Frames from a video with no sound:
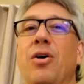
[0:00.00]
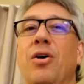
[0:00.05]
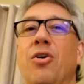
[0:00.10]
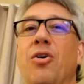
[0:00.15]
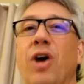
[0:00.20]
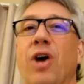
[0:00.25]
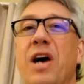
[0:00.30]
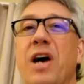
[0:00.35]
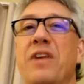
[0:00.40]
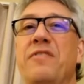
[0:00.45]

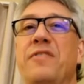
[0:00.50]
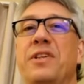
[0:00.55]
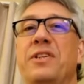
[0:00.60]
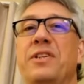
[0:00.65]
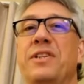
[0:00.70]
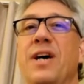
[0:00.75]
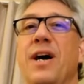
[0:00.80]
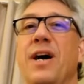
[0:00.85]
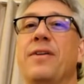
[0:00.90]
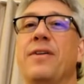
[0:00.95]
Life
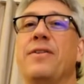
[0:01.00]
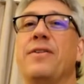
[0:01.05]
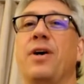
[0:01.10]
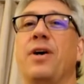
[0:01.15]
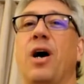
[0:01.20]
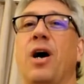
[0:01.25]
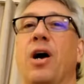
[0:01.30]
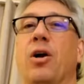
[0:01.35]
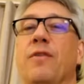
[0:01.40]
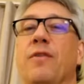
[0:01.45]
and death
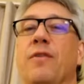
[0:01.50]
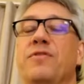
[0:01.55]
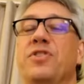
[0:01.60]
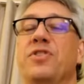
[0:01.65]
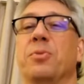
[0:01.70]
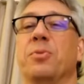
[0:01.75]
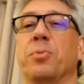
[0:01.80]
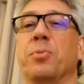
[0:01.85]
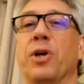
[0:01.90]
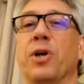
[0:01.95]
are of
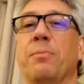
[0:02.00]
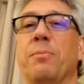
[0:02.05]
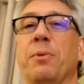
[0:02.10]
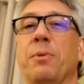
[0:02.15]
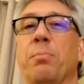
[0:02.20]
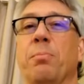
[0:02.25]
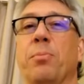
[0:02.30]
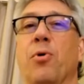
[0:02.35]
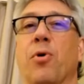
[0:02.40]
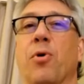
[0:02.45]
supreme
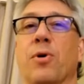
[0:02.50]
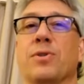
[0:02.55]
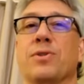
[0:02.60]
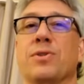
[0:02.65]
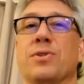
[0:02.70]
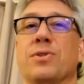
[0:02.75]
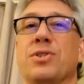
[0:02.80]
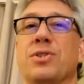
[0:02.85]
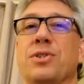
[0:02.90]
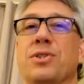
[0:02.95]

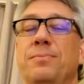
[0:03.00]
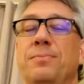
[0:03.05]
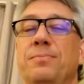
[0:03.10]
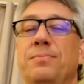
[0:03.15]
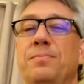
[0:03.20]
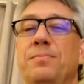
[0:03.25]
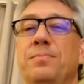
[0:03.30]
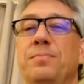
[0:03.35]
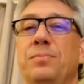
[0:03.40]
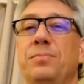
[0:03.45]
importance.
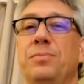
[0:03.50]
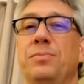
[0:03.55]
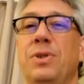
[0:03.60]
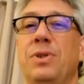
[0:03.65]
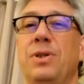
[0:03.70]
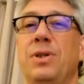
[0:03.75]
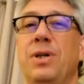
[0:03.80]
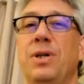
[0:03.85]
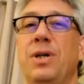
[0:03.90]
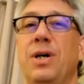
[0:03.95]

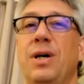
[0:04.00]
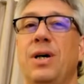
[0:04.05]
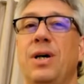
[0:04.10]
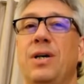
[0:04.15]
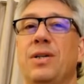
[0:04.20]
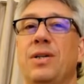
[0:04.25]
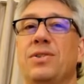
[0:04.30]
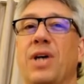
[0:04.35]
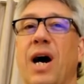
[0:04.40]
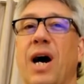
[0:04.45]

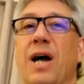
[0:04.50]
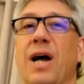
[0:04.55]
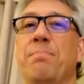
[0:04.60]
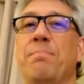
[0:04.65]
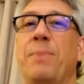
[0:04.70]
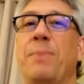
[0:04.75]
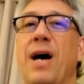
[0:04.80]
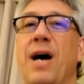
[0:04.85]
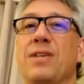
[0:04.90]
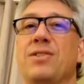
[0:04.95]

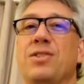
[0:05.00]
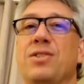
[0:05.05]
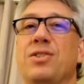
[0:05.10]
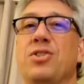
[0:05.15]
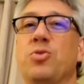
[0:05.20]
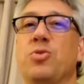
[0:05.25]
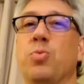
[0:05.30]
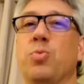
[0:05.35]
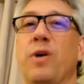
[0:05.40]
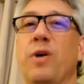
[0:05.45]
Time
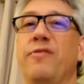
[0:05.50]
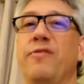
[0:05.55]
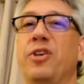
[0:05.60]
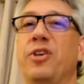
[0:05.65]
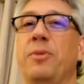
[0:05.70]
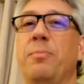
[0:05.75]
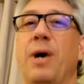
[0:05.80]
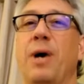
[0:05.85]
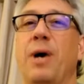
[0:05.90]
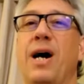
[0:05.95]
passes
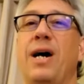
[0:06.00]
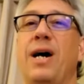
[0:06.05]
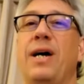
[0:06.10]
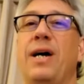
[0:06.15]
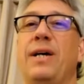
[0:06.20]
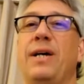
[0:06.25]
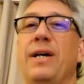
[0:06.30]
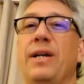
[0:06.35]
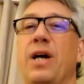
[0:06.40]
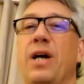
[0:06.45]
swiftly
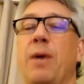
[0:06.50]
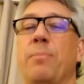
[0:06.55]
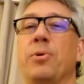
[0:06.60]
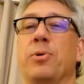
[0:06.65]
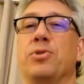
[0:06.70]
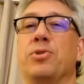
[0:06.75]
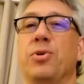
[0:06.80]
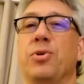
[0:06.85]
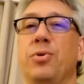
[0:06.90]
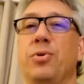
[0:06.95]
by, and
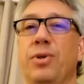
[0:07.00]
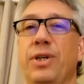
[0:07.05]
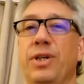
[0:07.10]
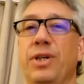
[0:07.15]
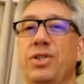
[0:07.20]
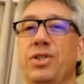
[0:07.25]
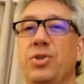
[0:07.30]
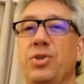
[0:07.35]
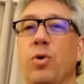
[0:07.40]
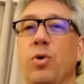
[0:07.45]

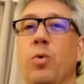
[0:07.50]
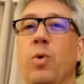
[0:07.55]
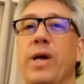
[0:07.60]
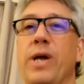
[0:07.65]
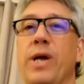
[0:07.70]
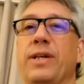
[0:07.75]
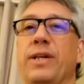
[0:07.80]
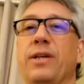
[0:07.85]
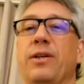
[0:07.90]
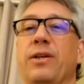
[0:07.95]
opportunities to
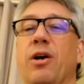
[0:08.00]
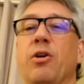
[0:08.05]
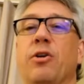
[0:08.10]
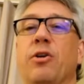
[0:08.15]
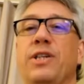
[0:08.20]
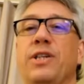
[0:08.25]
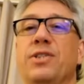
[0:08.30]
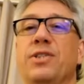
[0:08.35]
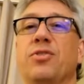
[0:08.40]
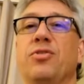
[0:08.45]
awaken are
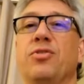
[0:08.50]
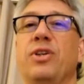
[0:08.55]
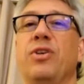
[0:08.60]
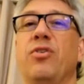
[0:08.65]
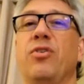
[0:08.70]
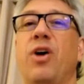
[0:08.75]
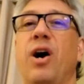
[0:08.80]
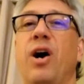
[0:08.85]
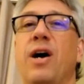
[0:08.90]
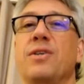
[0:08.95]
easily
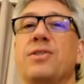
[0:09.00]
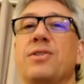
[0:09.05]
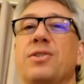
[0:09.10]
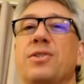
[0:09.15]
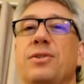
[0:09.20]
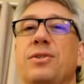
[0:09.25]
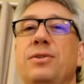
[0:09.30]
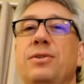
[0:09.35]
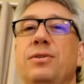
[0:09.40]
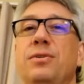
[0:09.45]
lost.